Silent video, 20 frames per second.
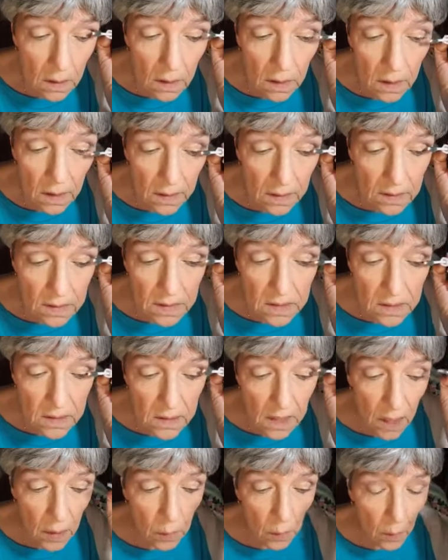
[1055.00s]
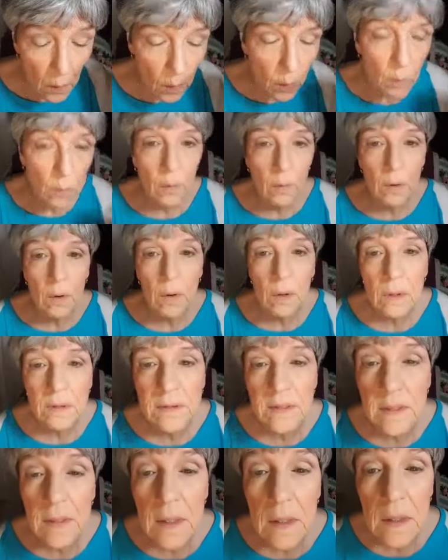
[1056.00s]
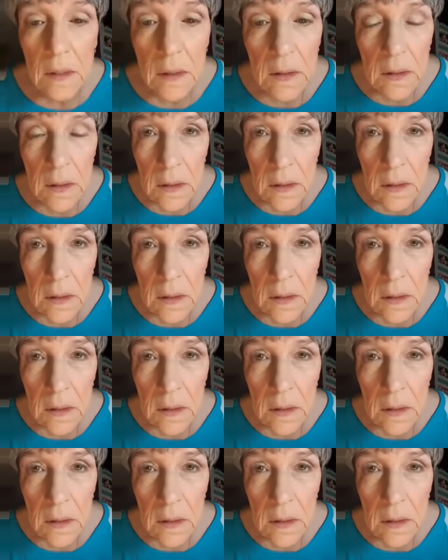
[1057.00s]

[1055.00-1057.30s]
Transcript: Like so. Well, see there?